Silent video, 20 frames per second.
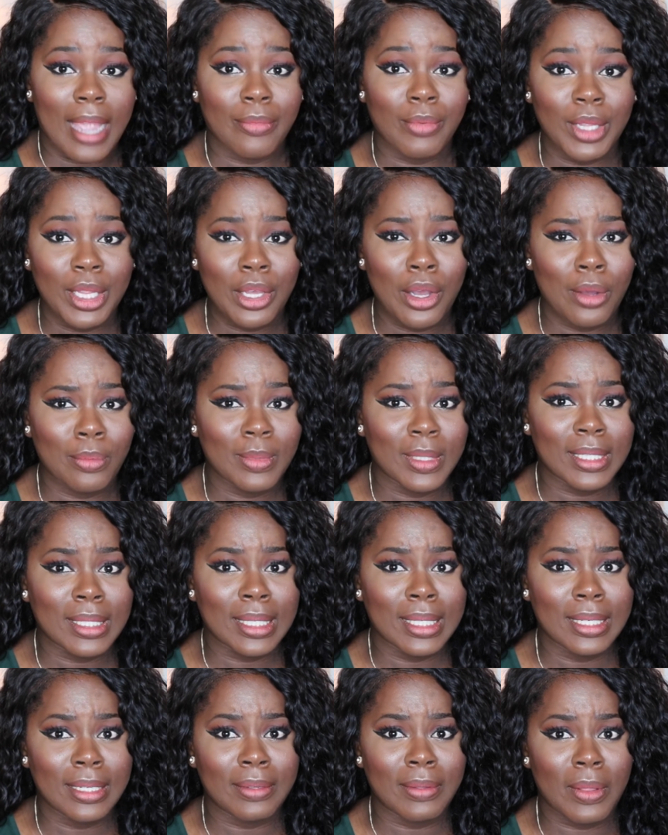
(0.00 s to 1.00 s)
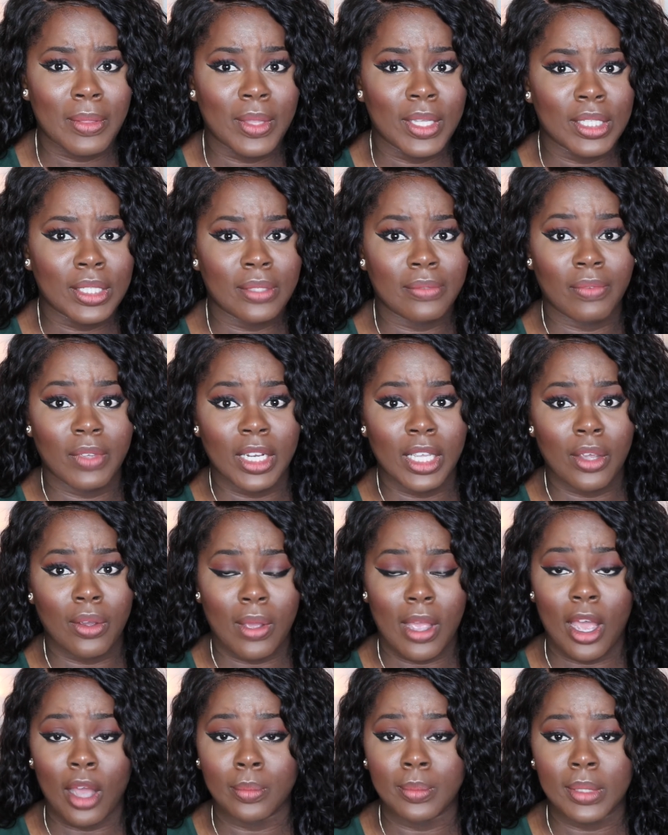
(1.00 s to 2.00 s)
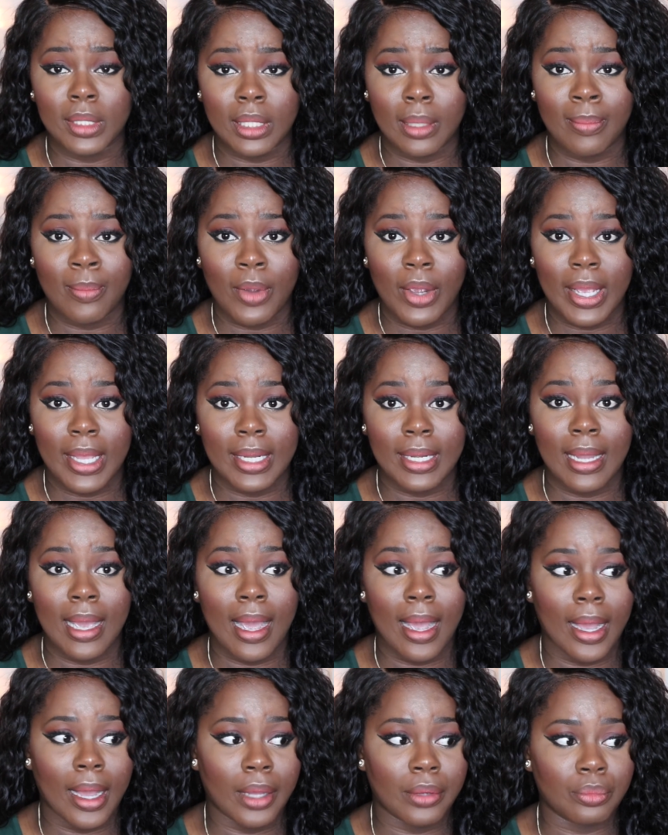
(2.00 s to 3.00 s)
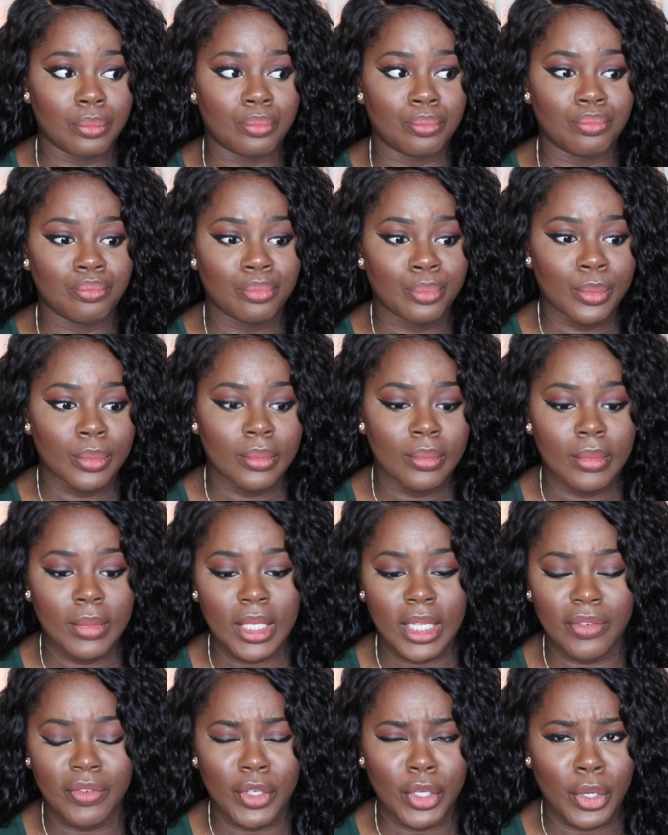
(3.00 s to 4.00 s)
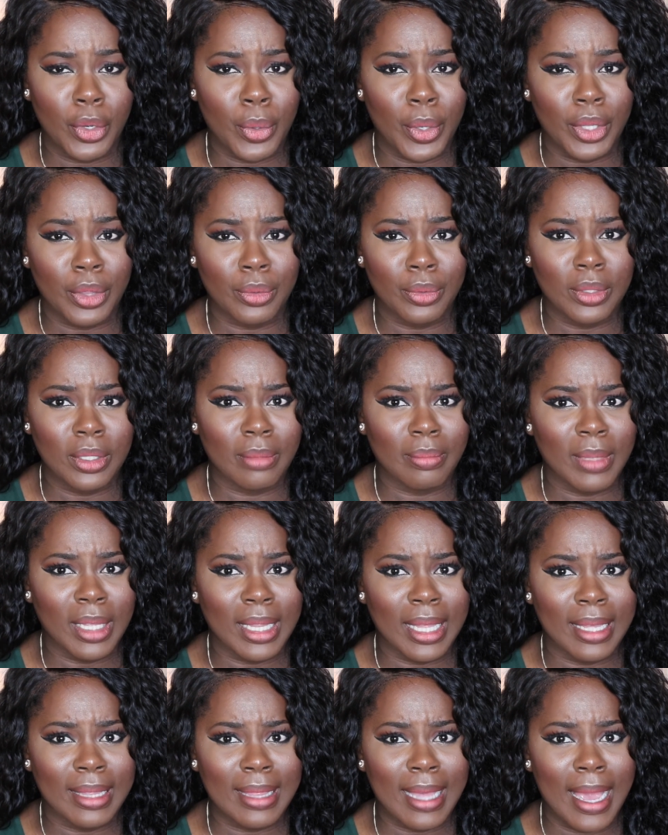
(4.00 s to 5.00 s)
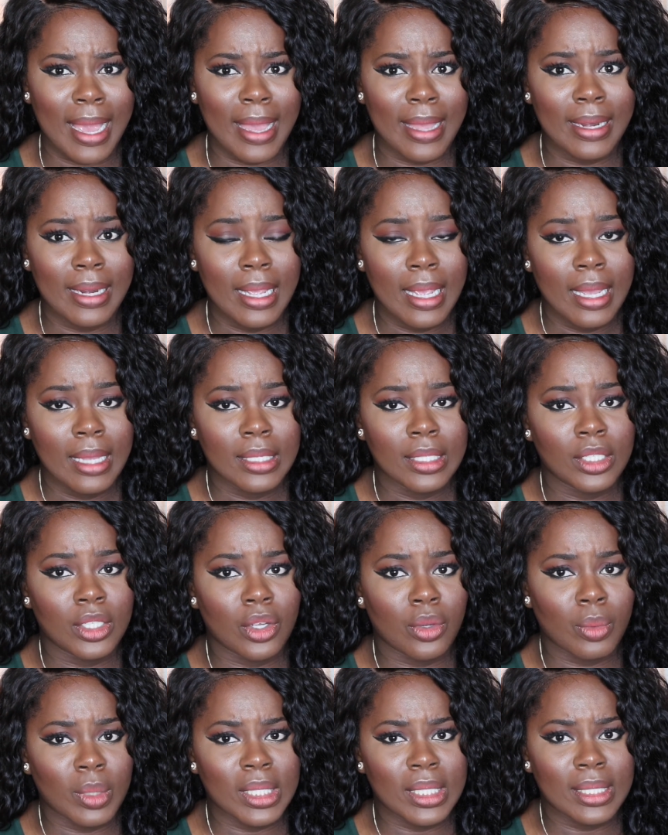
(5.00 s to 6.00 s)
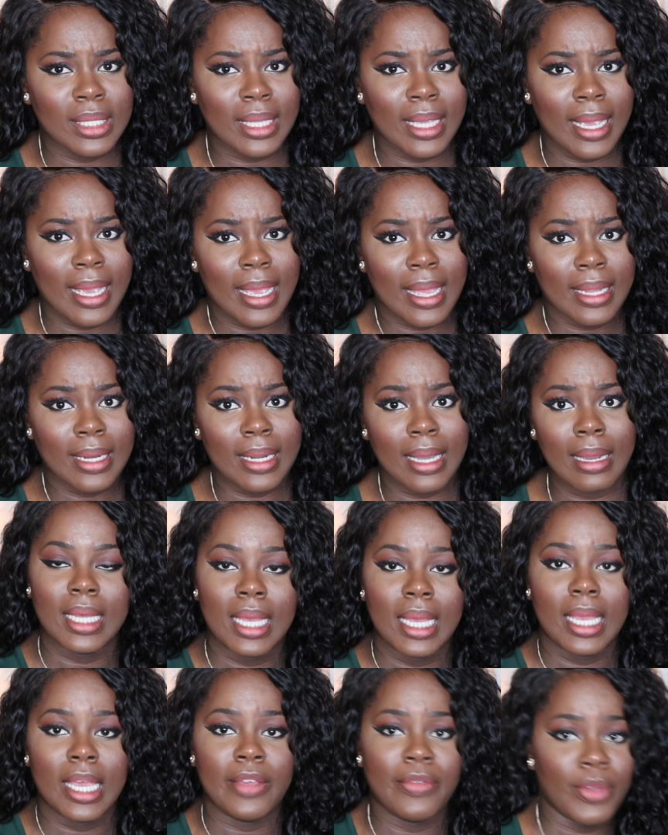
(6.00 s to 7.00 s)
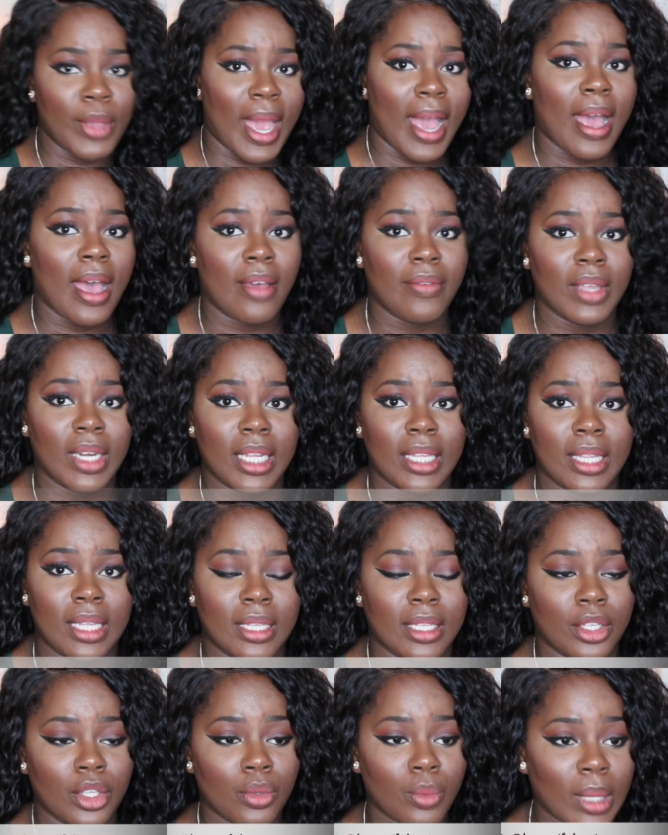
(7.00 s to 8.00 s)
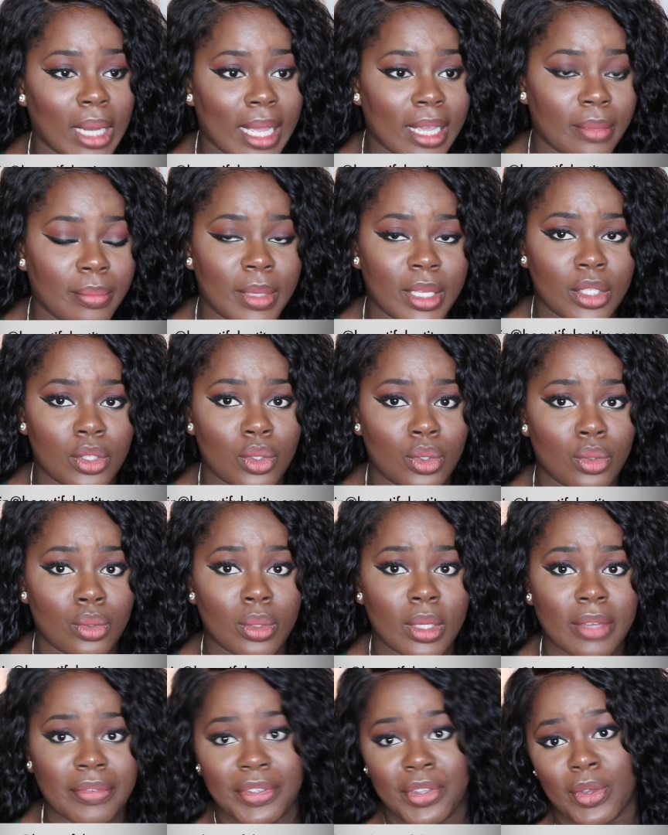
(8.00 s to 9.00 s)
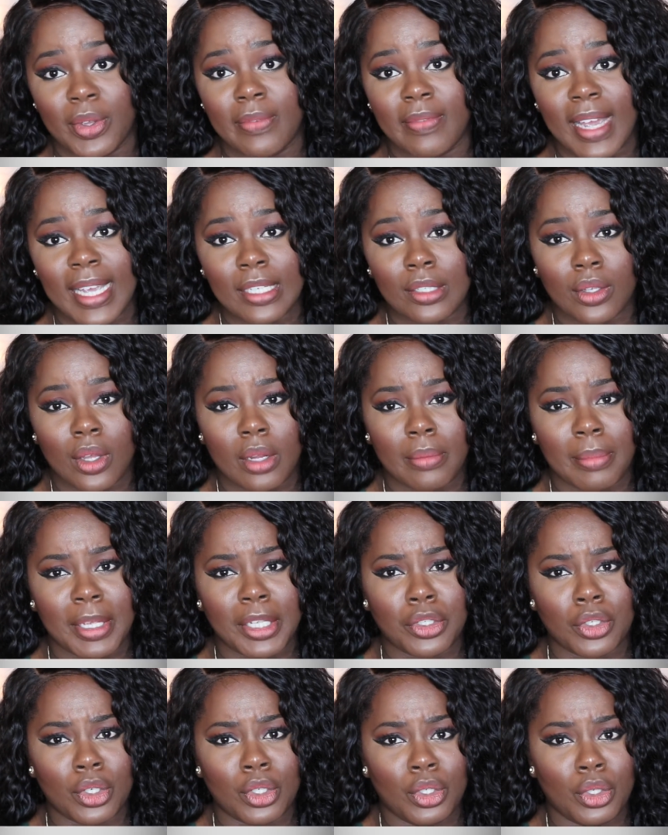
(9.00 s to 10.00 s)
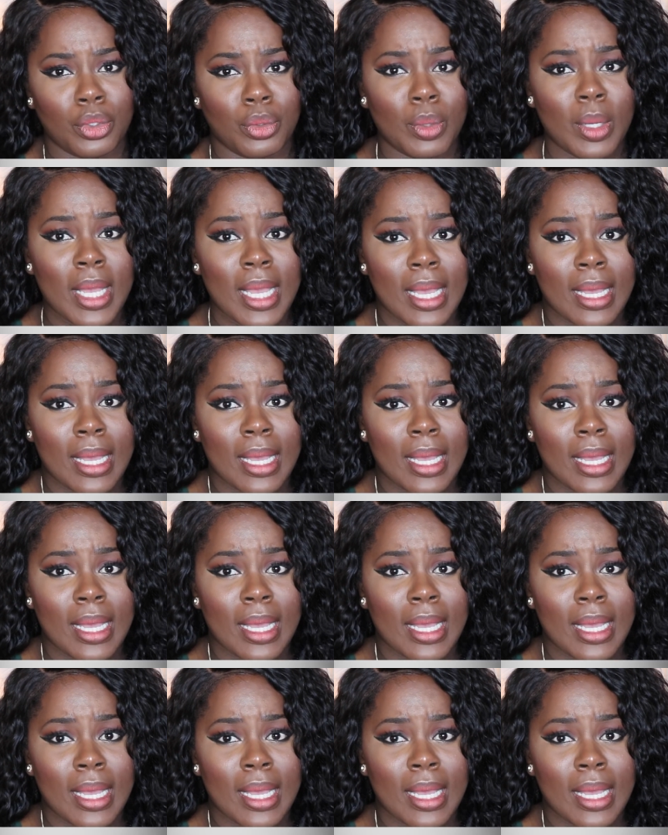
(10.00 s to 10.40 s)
really hope this video helped someone if you're going through something like that. So once again, if you have anything that you would like me to give you advice on, make sure to